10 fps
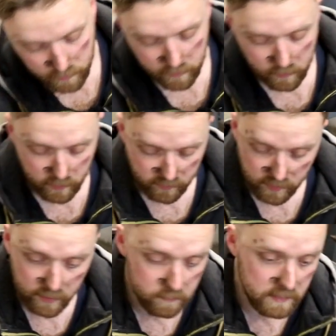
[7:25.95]
or a
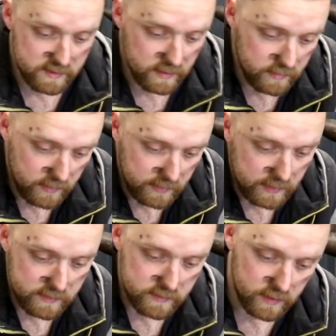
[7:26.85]
single miss hit at
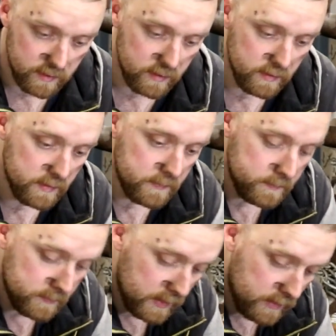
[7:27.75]
least.
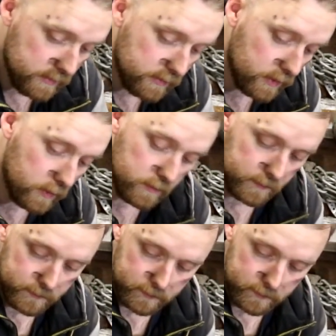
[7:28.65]
So